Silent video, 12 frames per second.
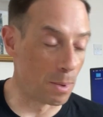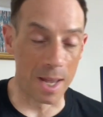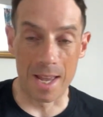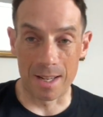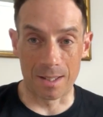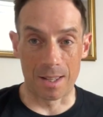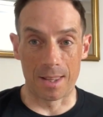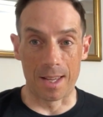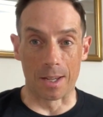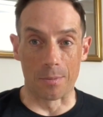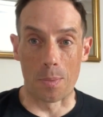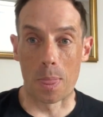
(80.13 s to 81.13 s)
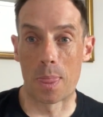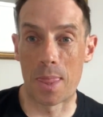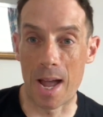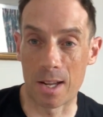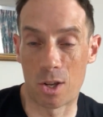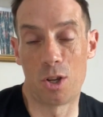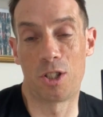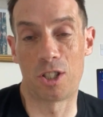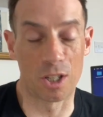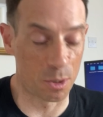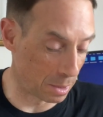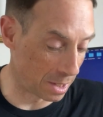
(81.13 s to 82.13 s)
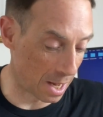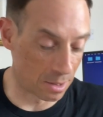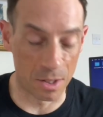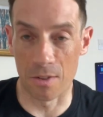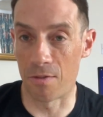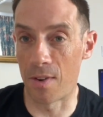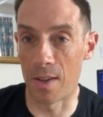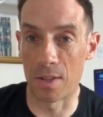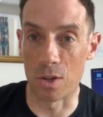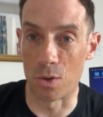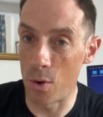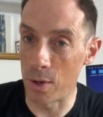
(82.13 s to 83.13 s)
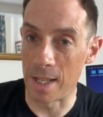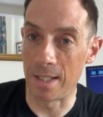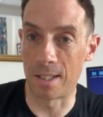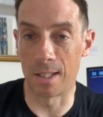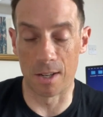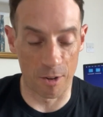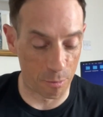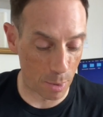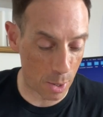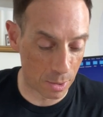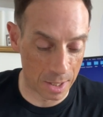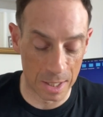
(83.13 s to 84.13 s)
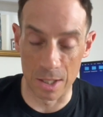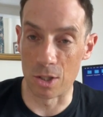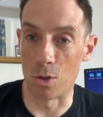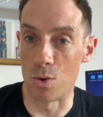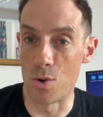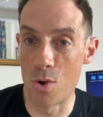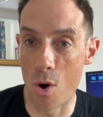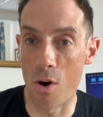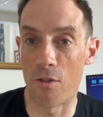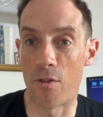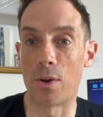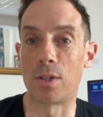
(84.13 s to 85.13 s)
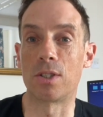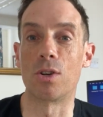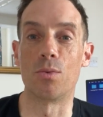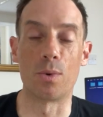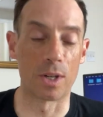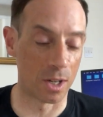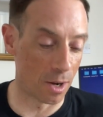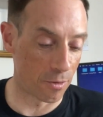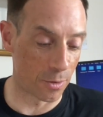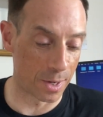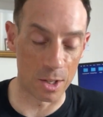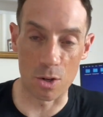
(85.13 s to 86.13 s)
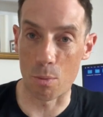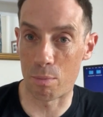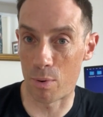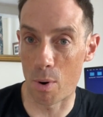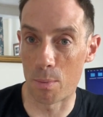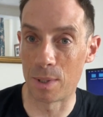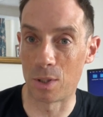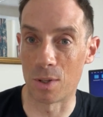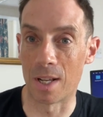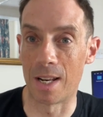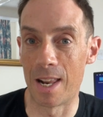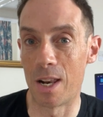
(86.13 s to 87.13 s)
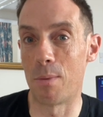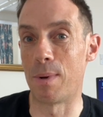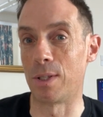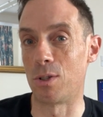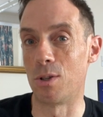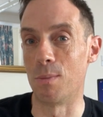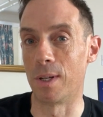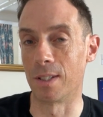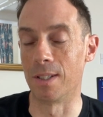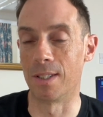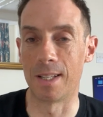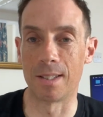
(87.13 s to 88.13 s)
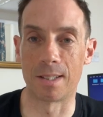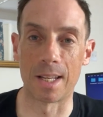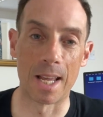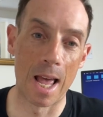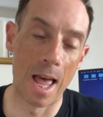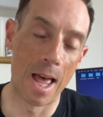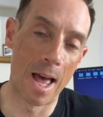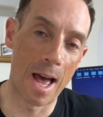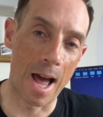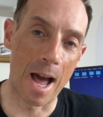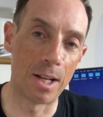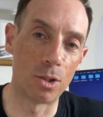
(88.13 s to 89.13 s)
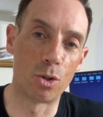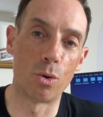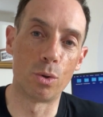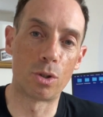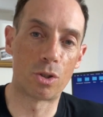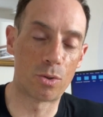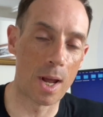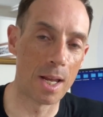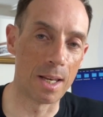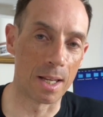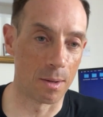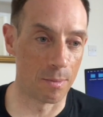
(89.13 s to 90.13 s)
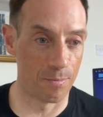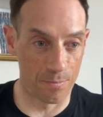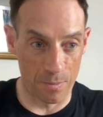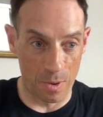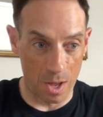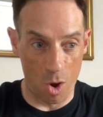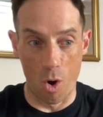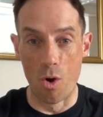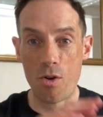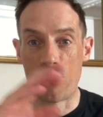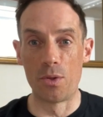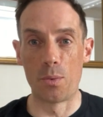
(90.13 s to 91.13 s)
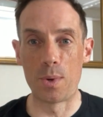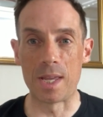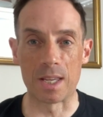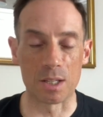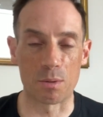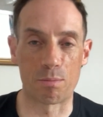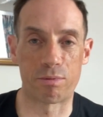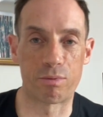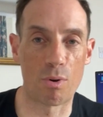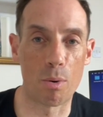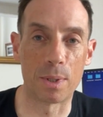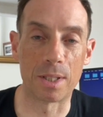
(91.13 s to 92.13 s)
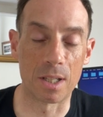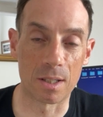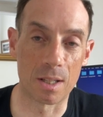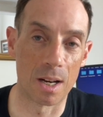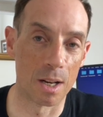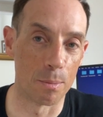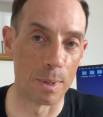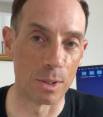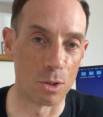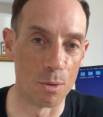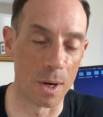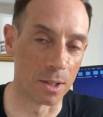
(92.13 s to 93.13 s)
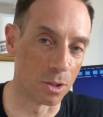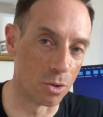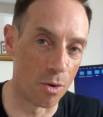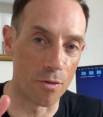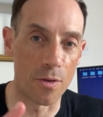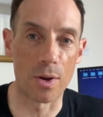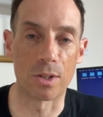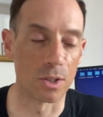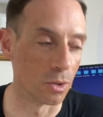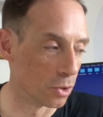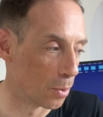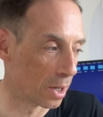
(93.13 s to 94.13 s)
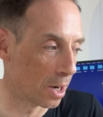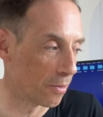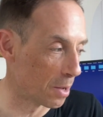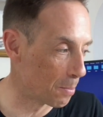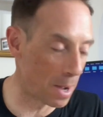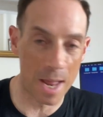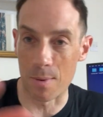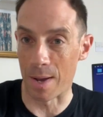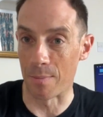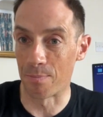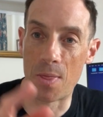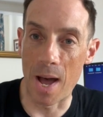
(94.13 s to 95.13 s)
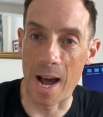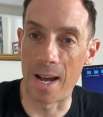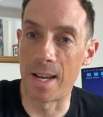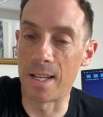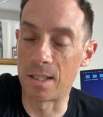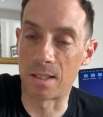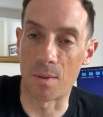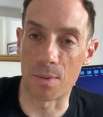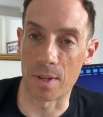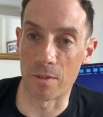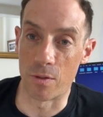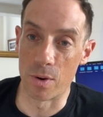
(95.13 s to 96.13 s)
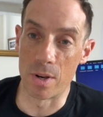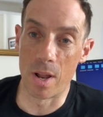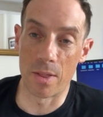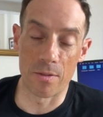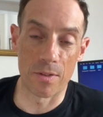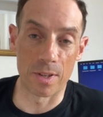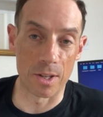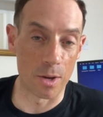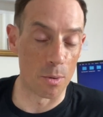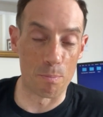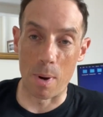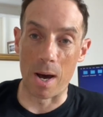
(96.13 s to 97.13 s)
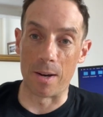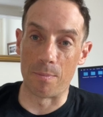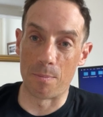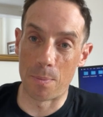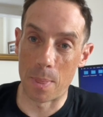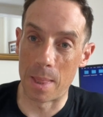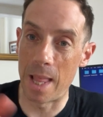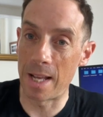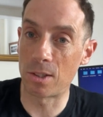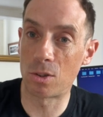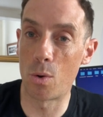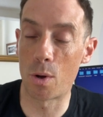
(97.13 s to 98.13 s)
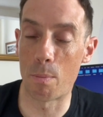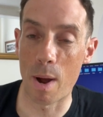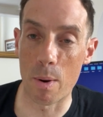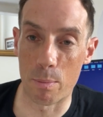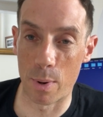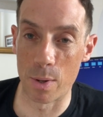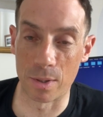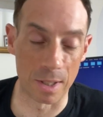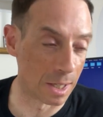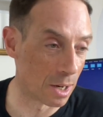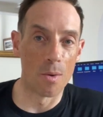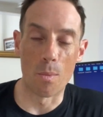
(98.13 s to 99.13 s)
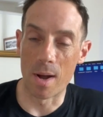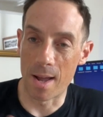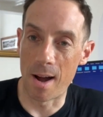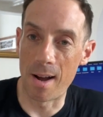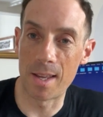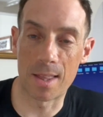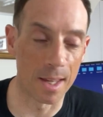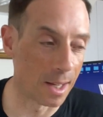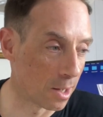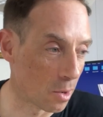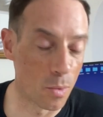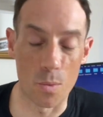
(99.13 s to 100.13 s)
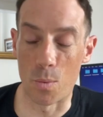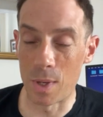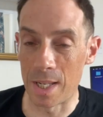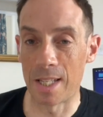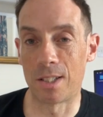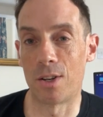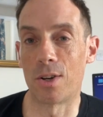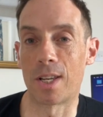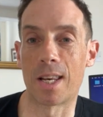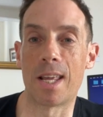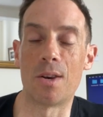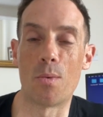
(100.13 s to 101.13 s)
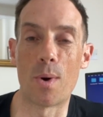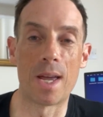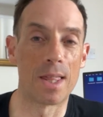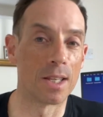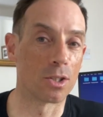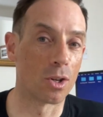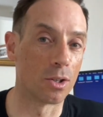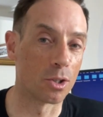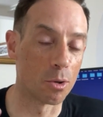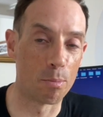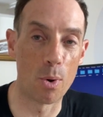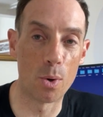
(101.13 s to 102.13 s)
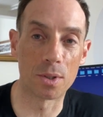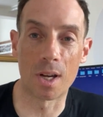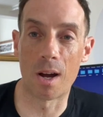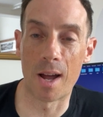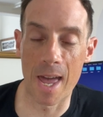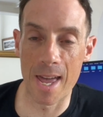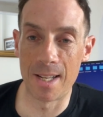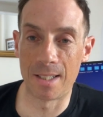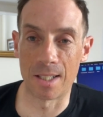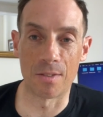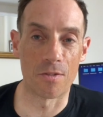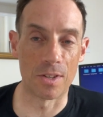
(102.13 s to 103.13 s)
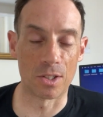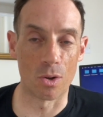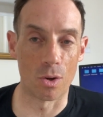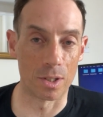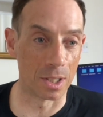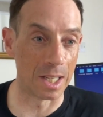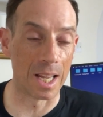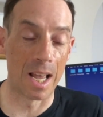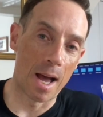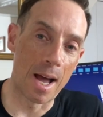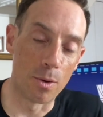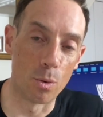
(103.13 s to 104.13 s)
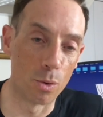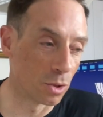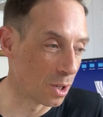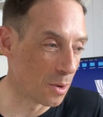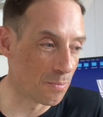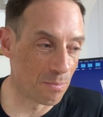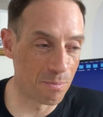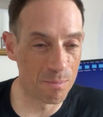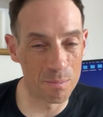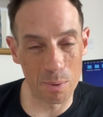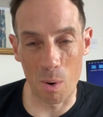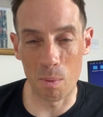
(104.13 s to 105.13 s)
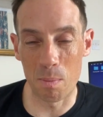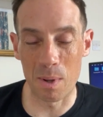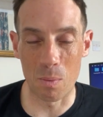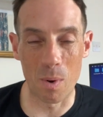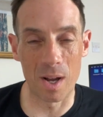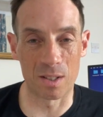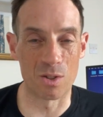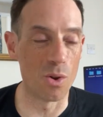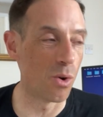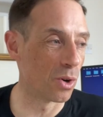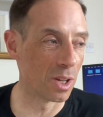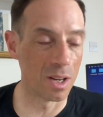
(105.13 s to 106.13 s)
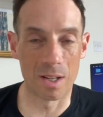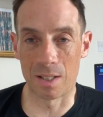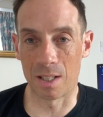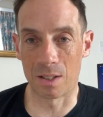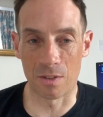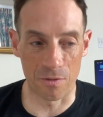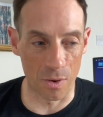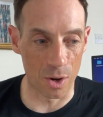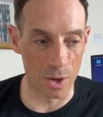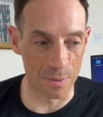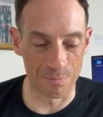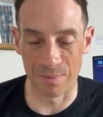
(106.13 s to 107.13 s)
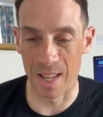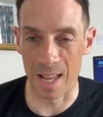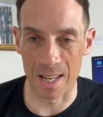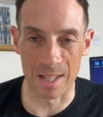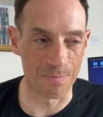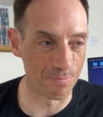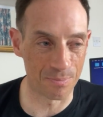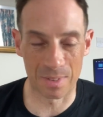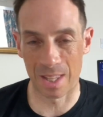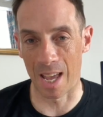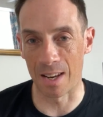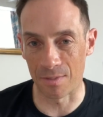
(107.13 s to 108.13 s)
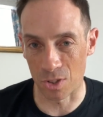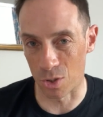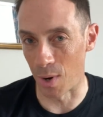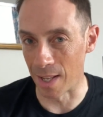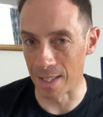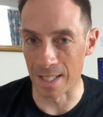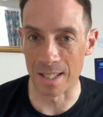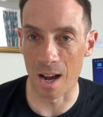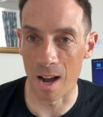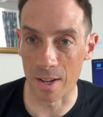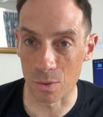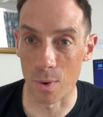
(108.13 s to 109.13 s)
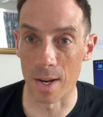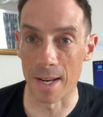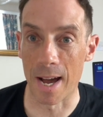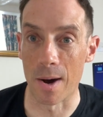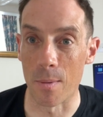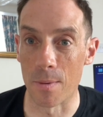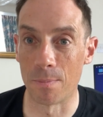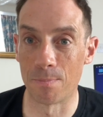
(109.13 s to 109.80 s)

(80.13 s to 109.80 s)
But here's the thing, that could just be down to the fact that you're not eating enough protein, you're not focusing on recovery, you're probably doing a little bit too much intensity, and your training over the week is probably just a little bit too much and you're not focusing on your recovery. But anyway, that is something for another video. But let's talk about protein and why I think we need to look at it in a way that's going to support our aging physiology, and also probably why it's not a good idea to follow any kind of trendy diets right now.